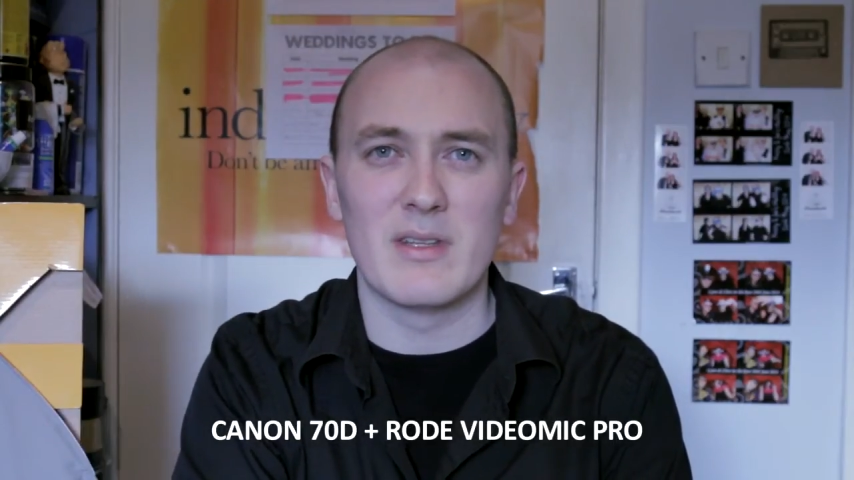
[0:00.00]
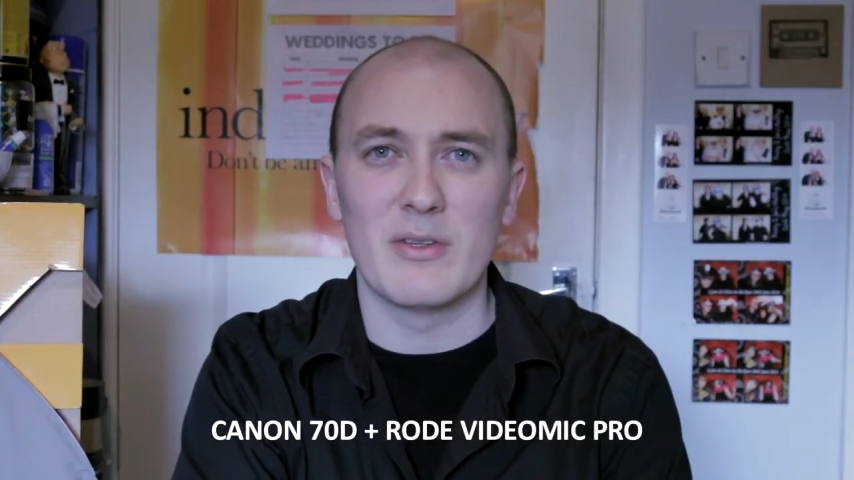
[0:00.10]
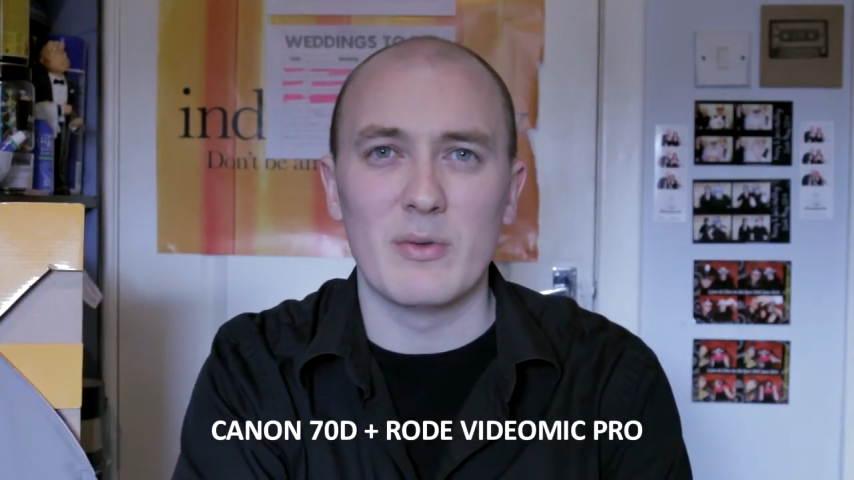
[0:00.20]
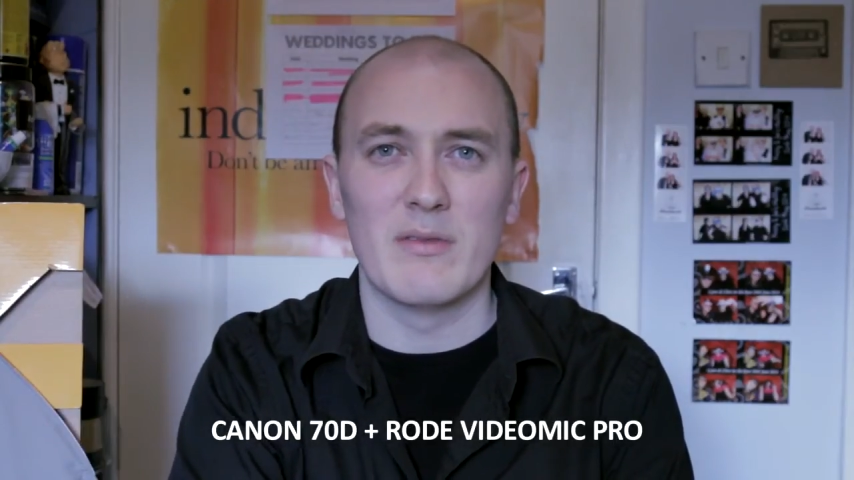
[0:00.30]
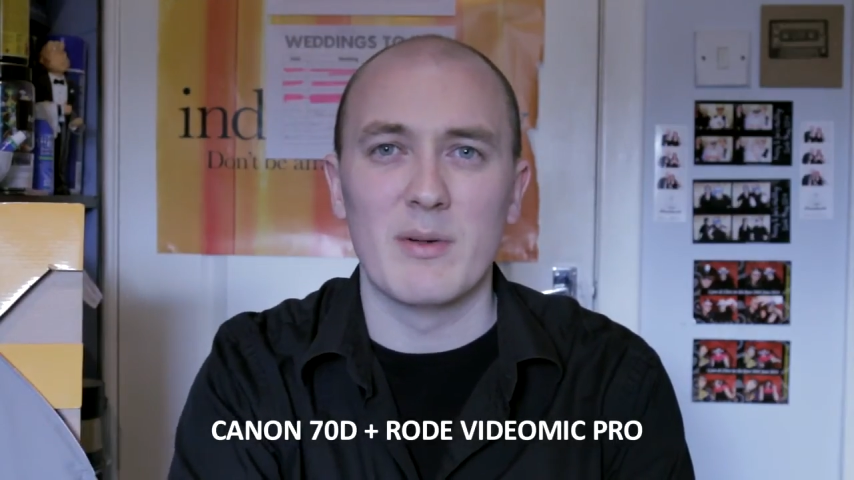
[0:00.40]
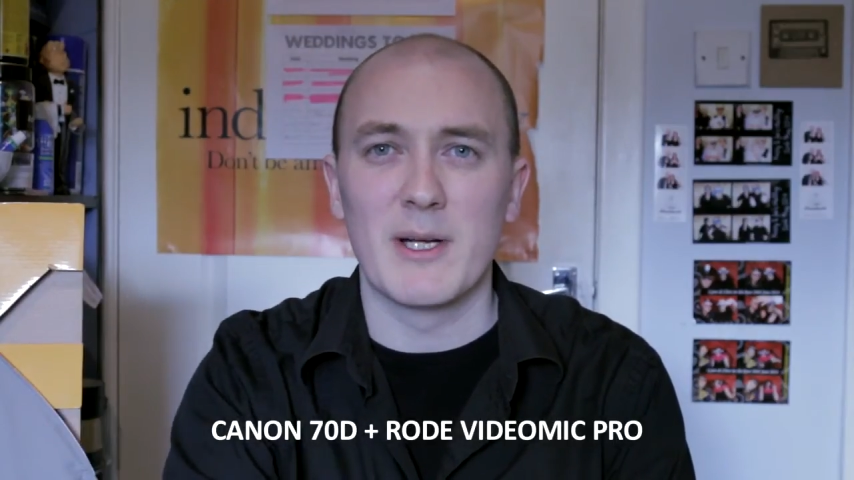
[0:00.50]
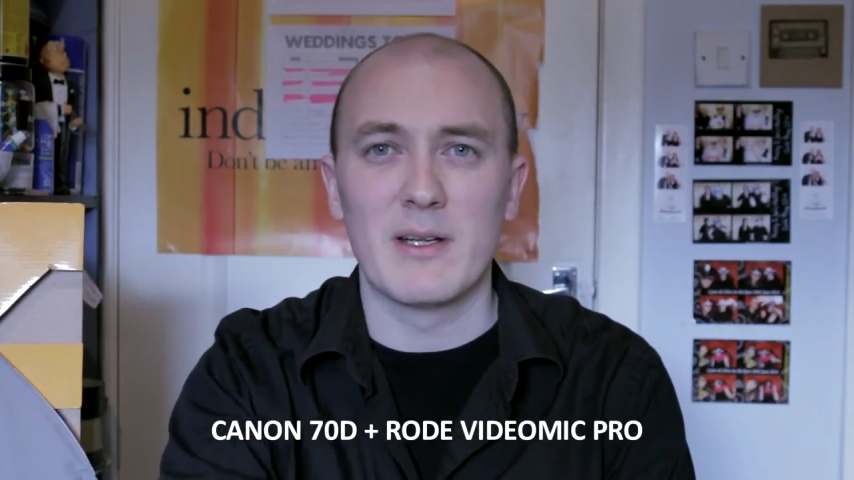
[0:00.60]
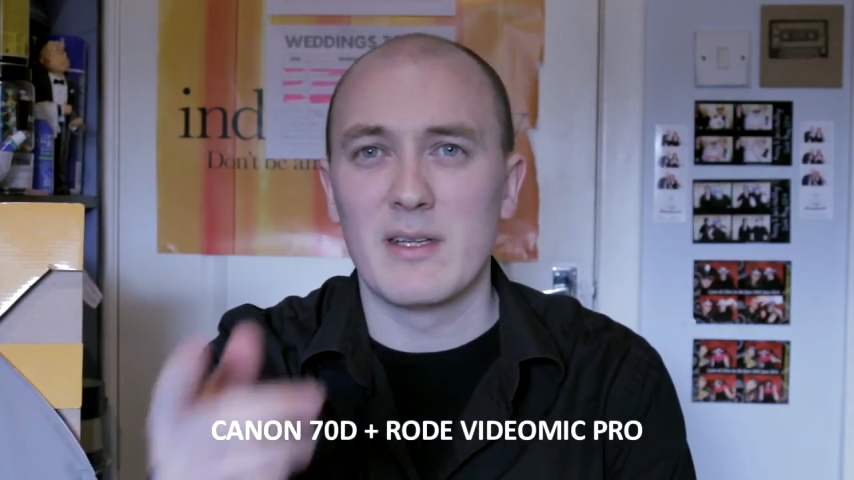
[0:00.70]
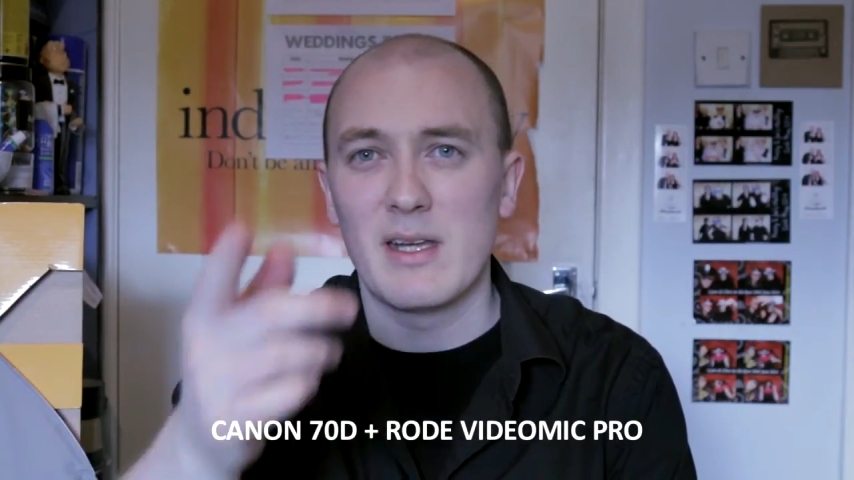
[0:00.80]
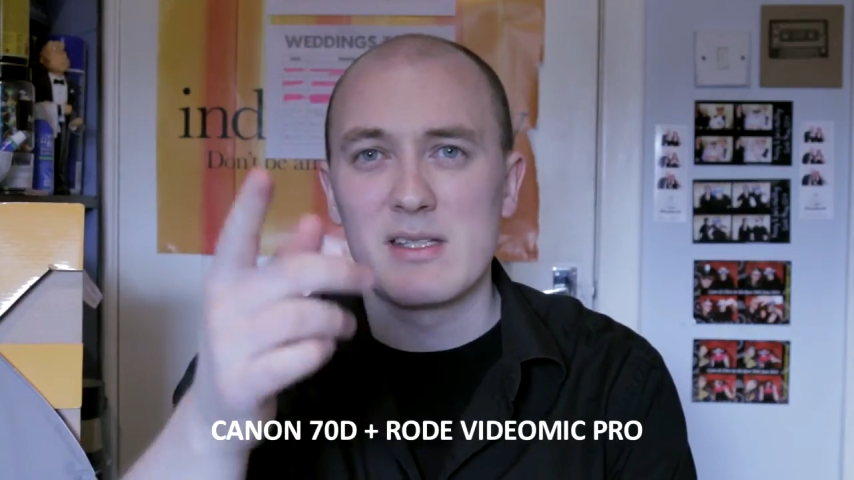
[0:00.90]
I don't have a
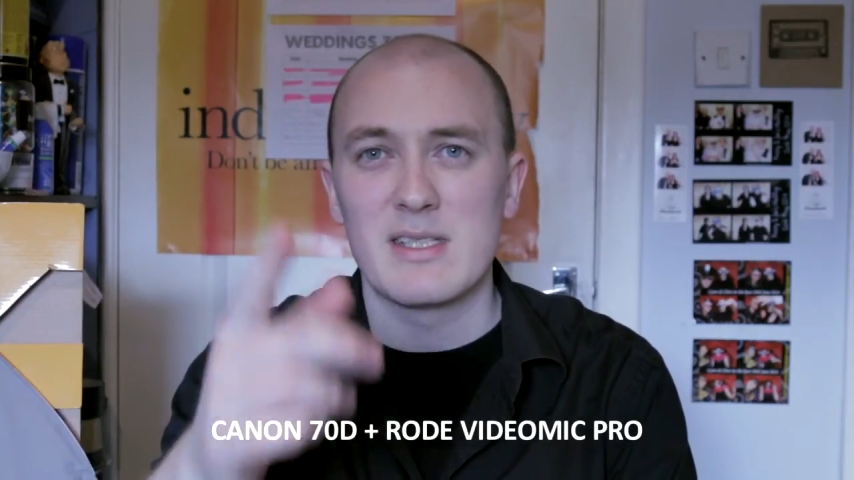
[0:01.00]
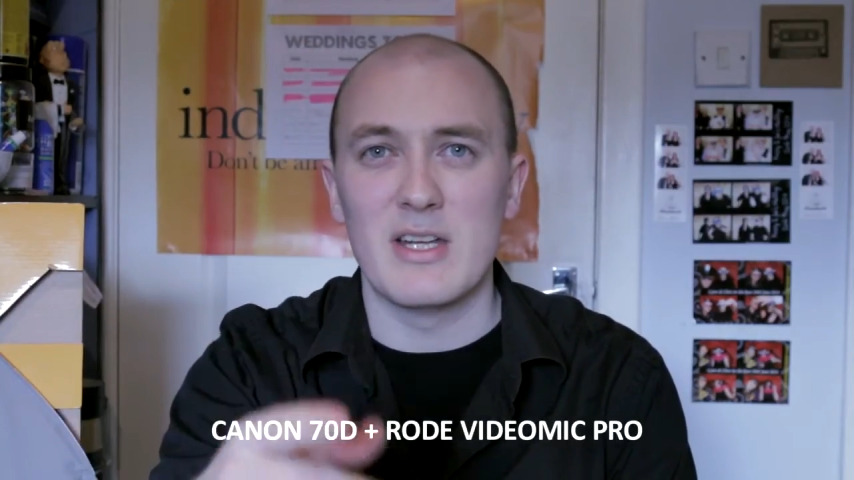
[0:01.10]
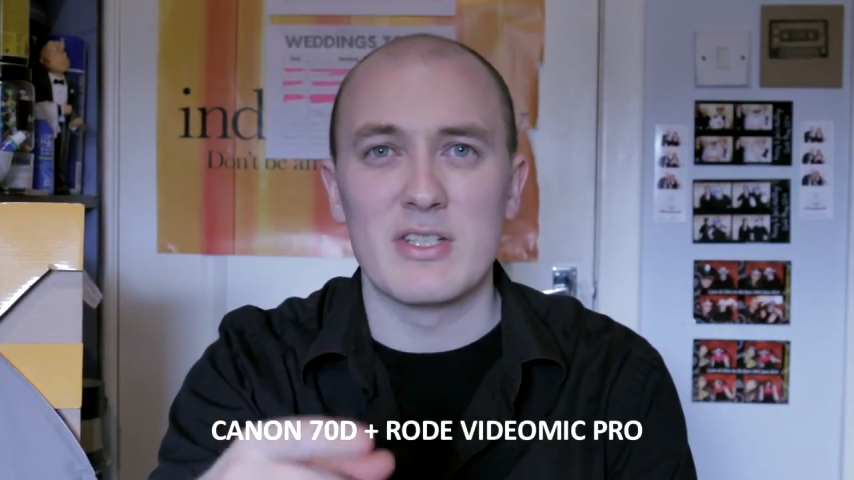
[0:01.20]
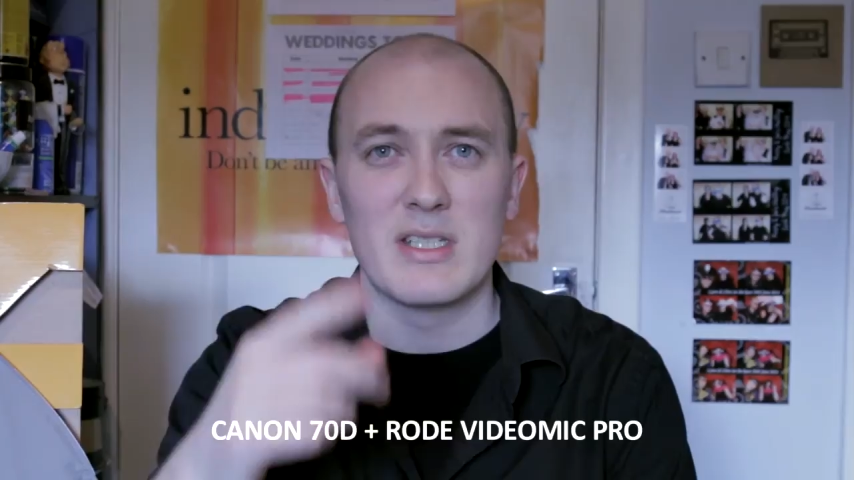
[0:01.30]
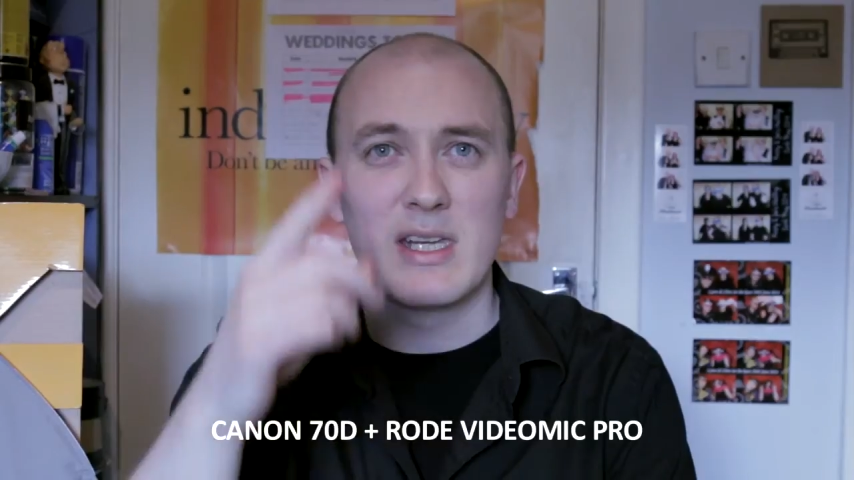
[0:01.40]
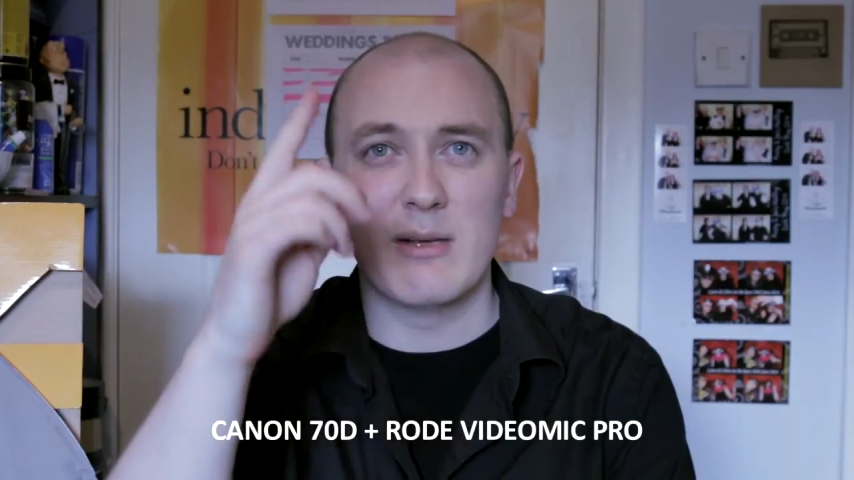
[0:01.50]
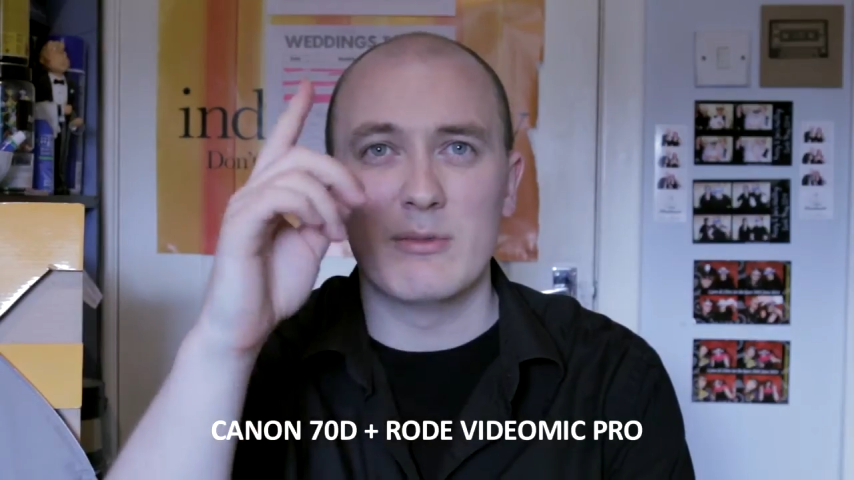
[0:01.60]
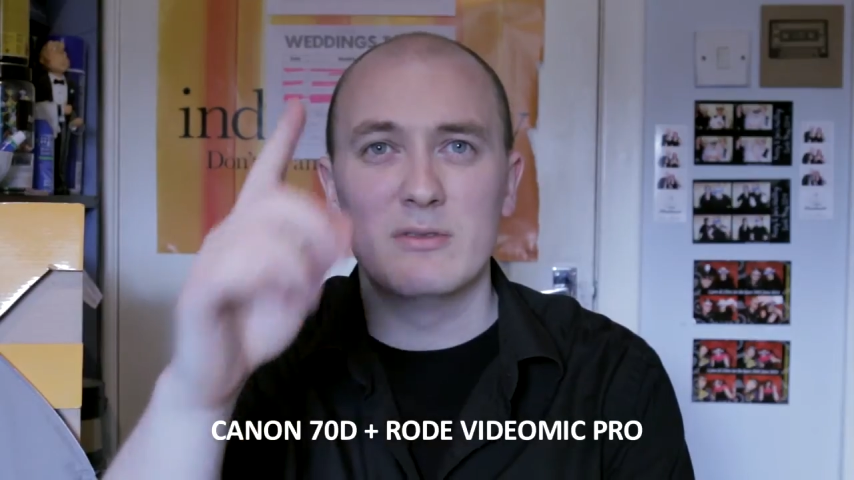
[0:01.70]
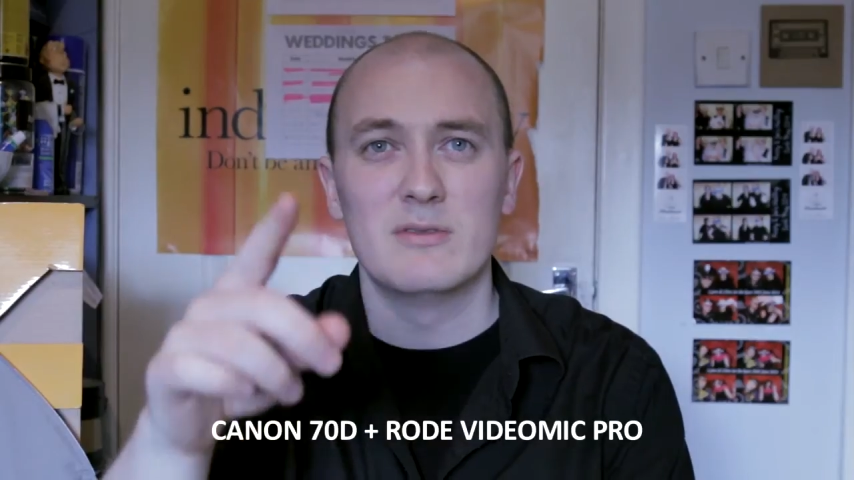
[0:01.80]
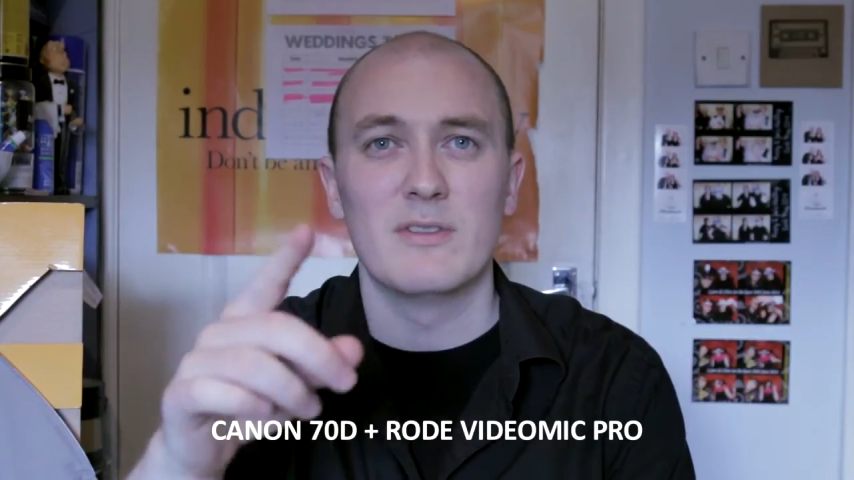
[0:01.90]
big extension cable